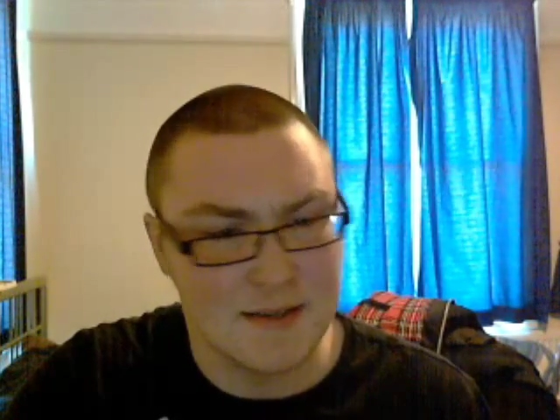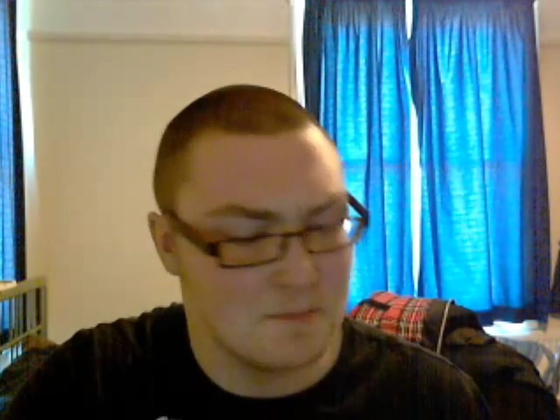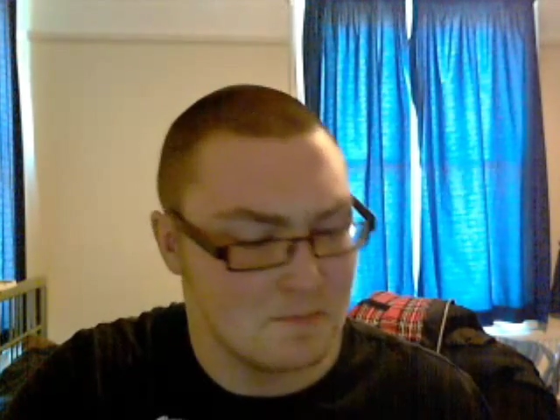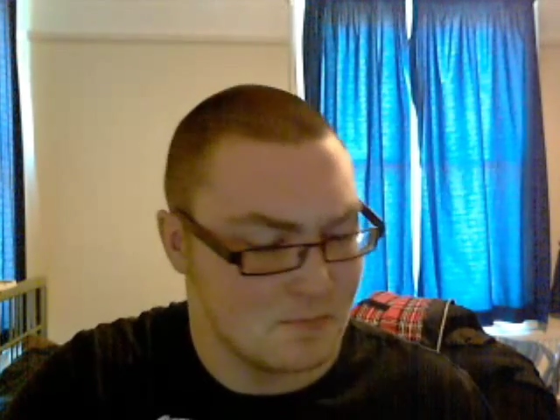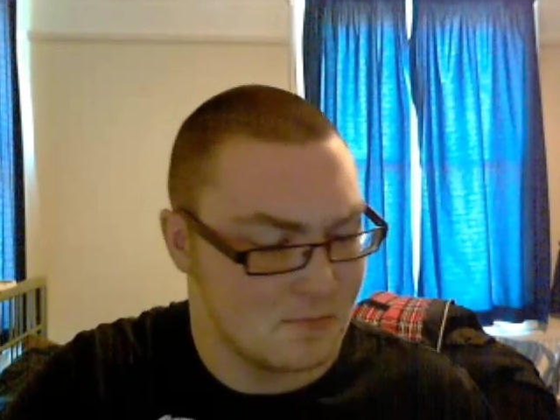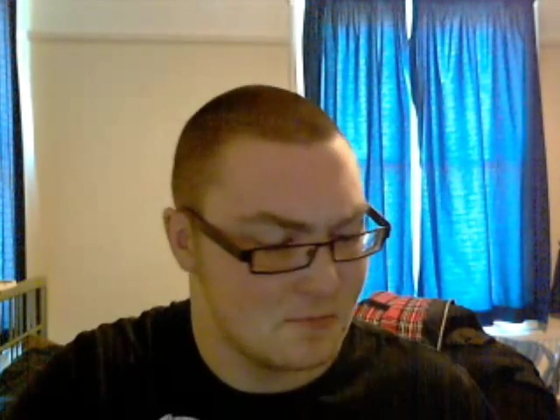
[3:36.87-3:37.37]

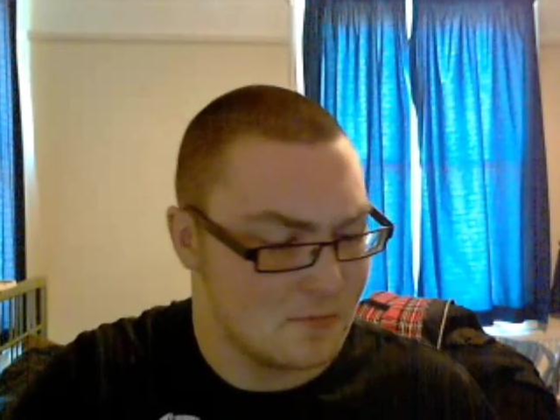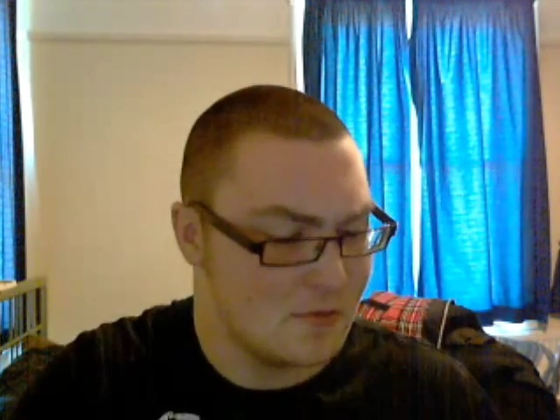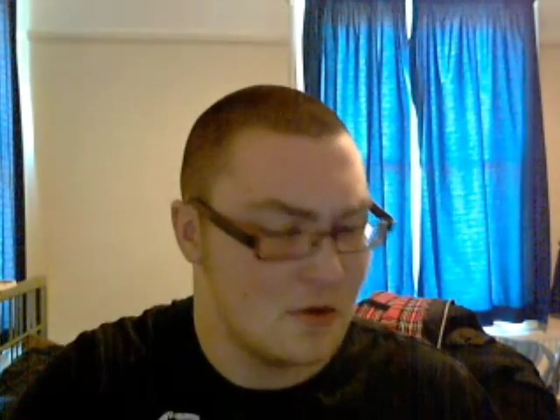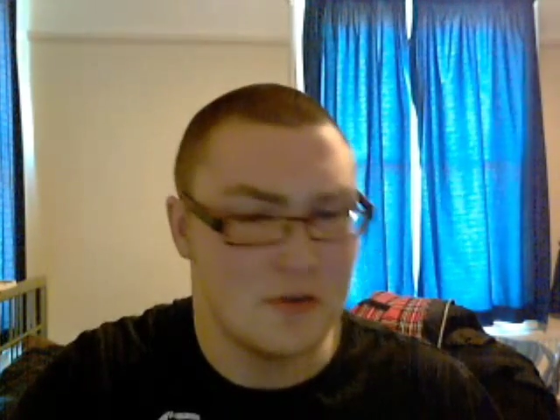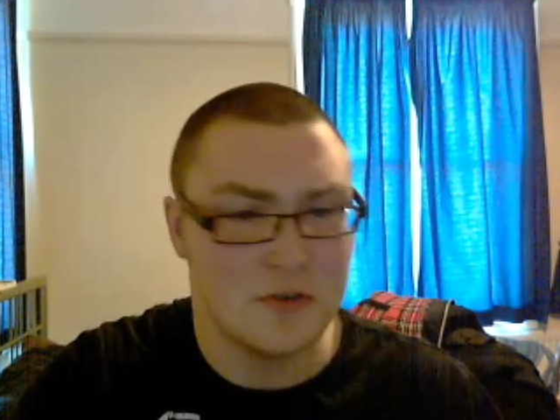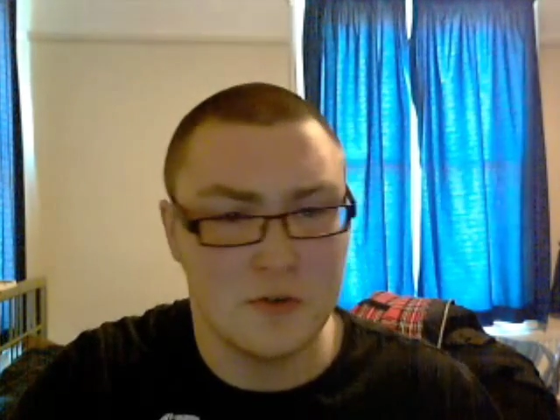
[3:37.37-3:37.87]
I'm
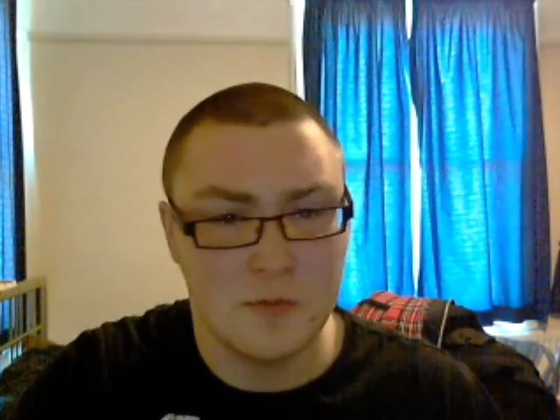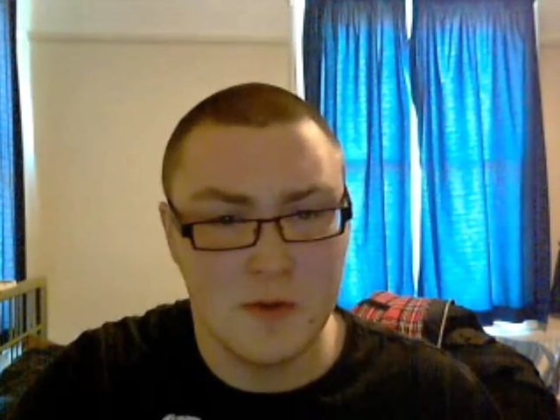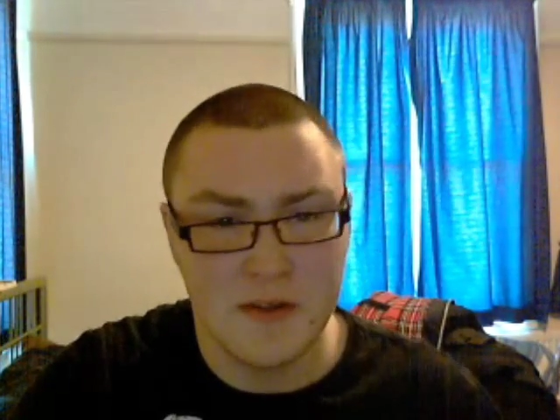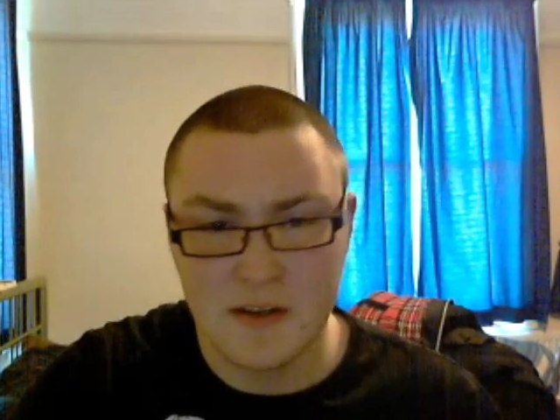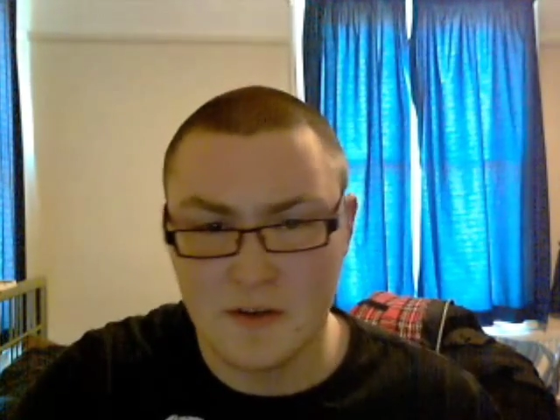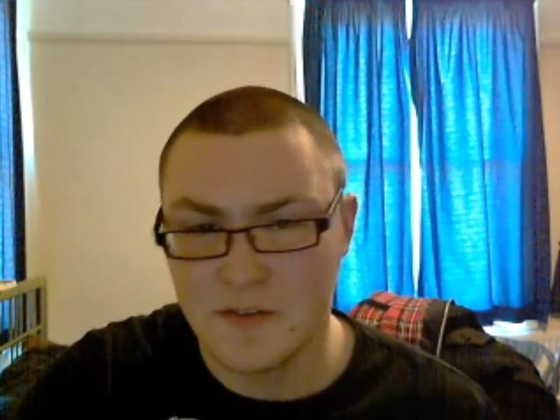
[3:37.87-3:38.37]
not sure
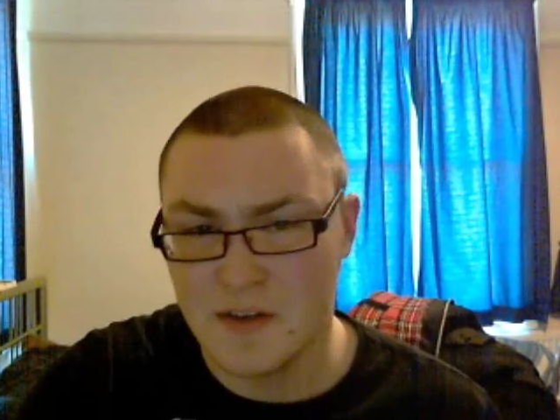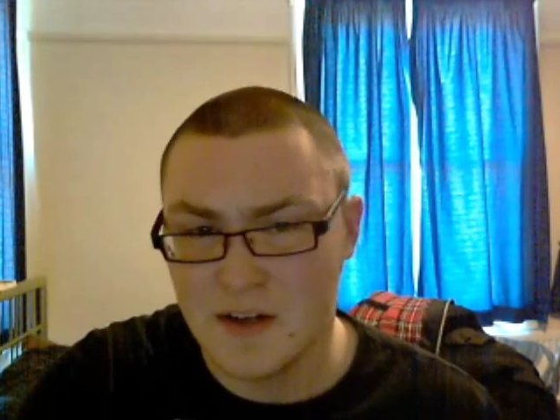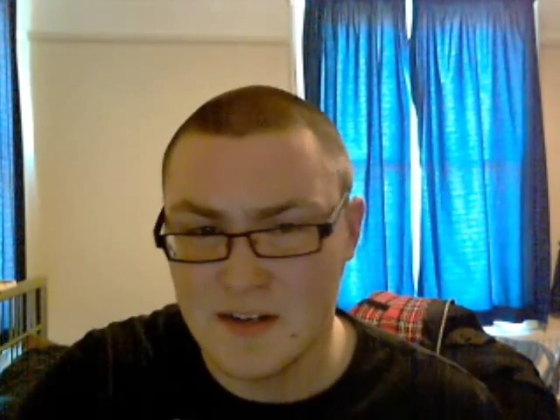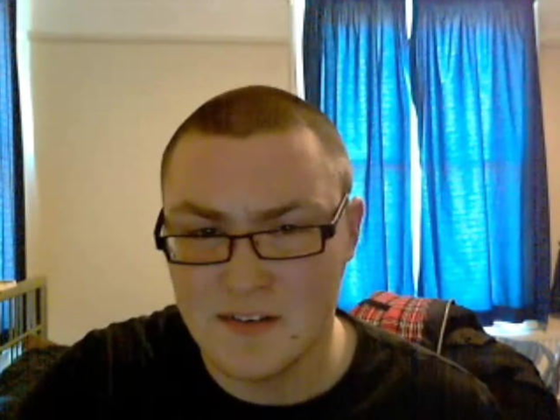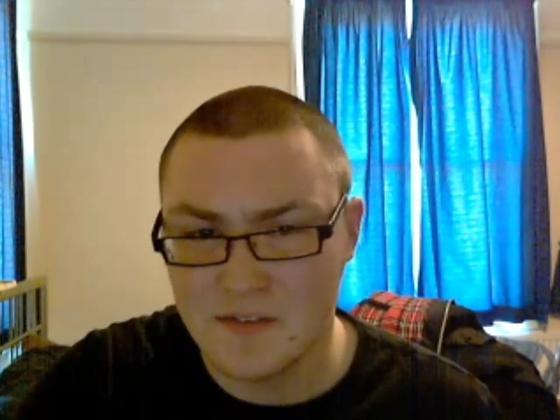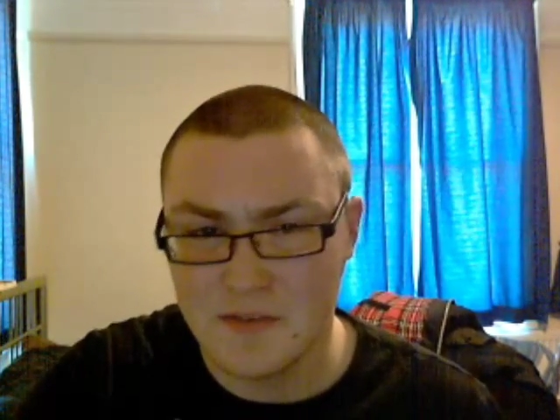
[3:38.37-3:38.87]
why they got the
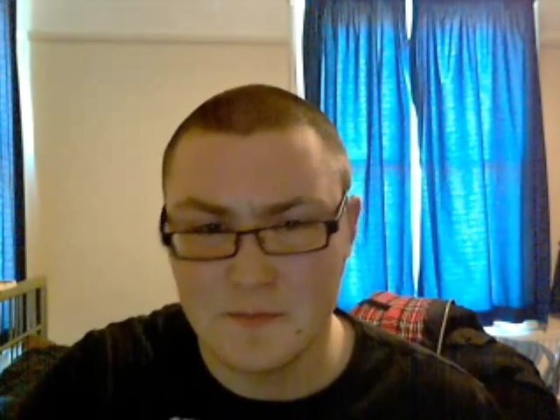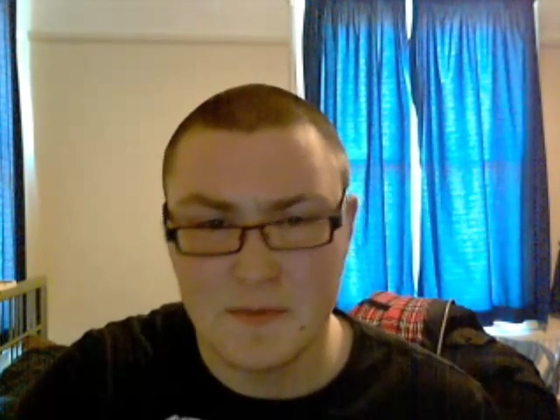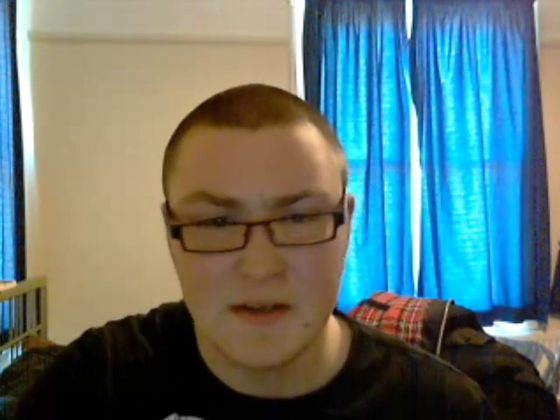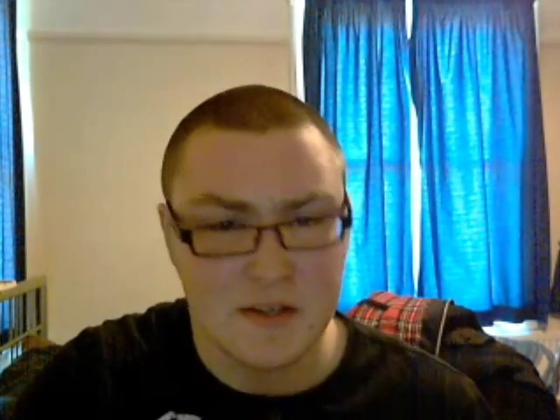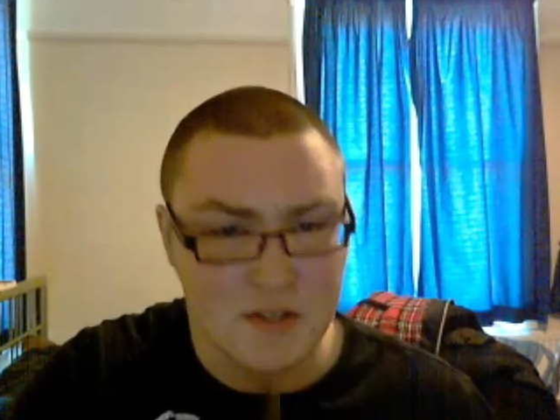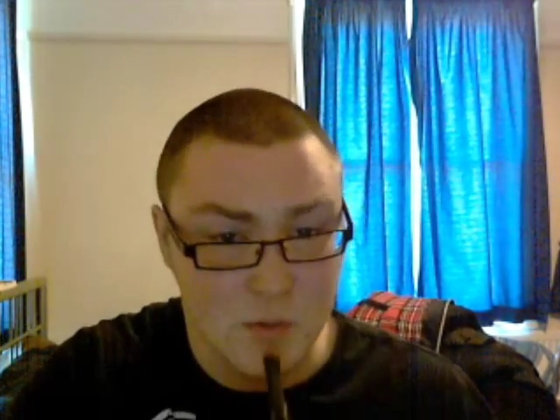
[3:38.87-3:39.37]
idea of it
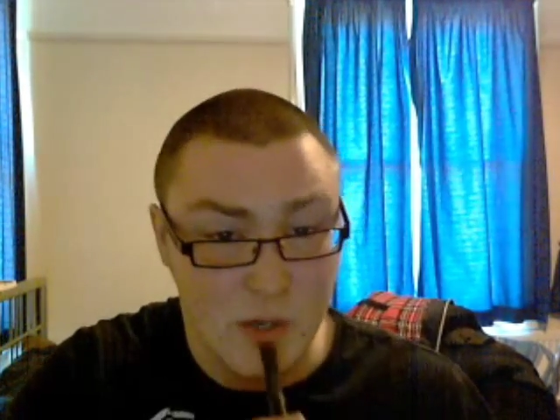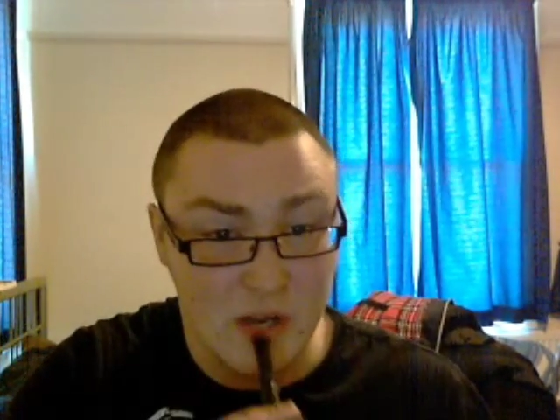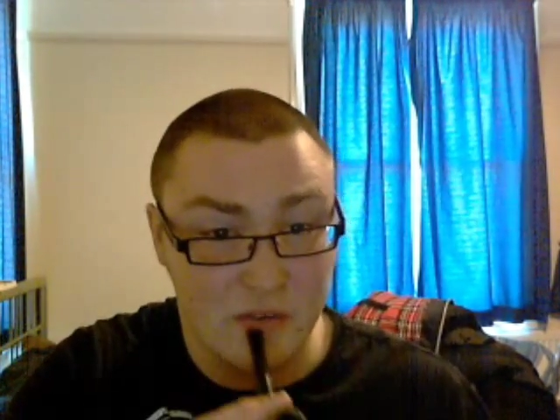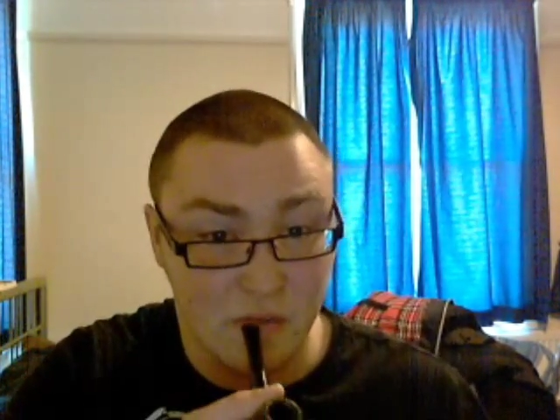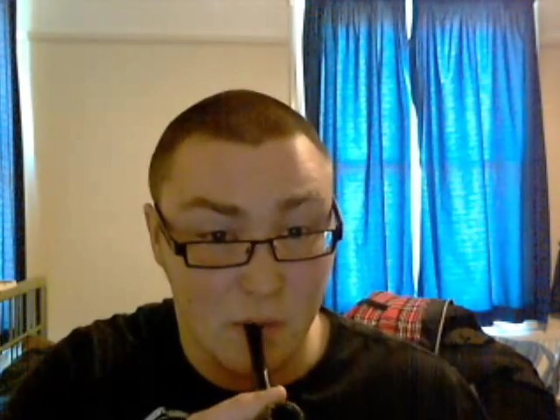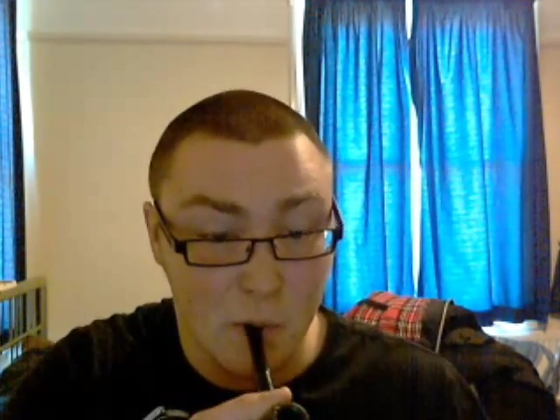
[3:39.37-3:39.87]
being a
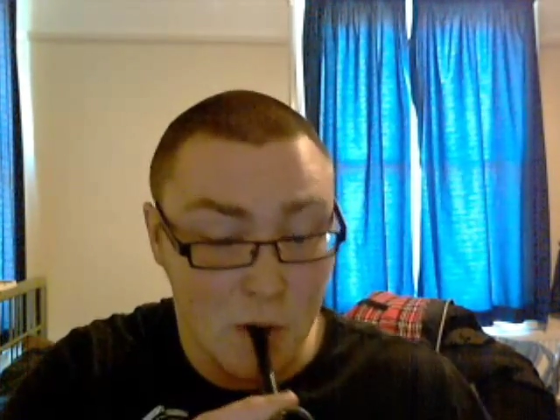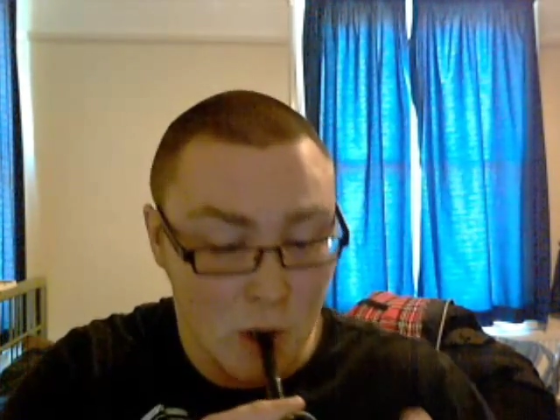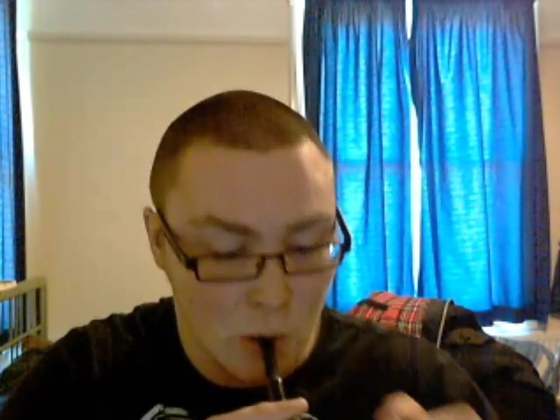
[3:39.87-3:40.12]
sweet one.